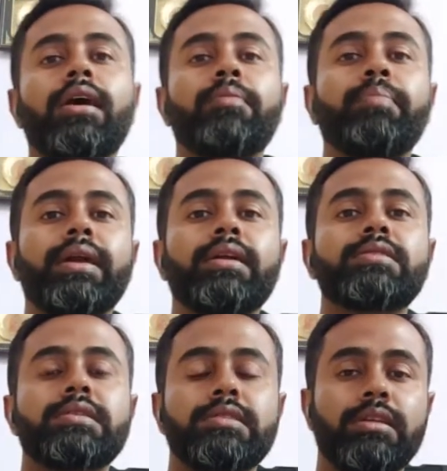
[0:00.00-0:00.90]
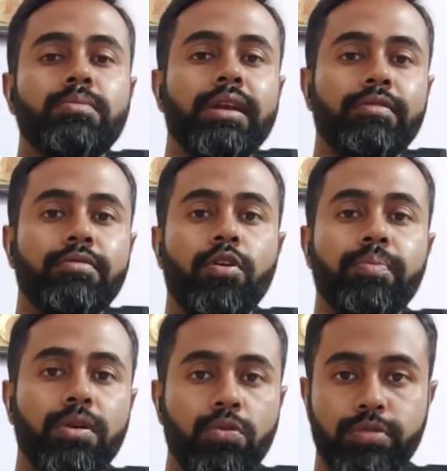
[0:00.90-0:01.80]
a better sustainable
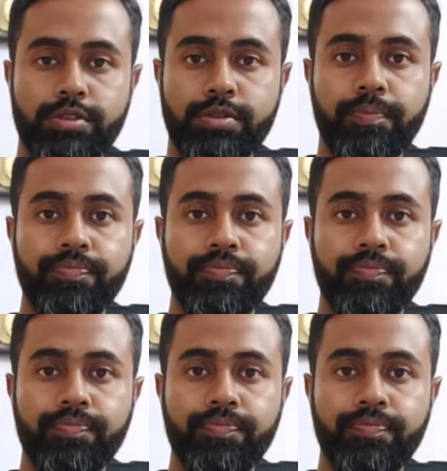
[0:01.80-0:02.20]
development goals.